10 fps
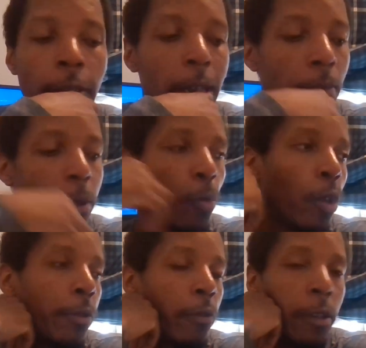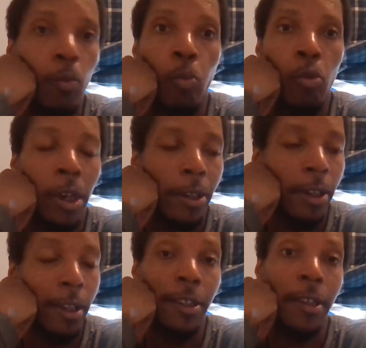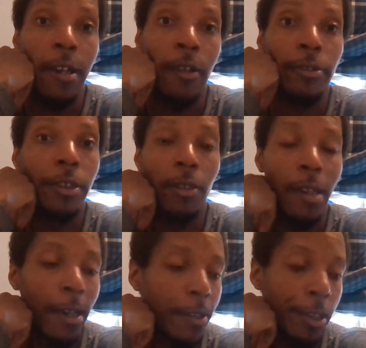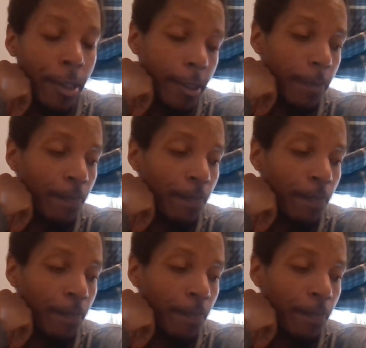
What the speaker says: Now, I've been wondering when is Harris's last day.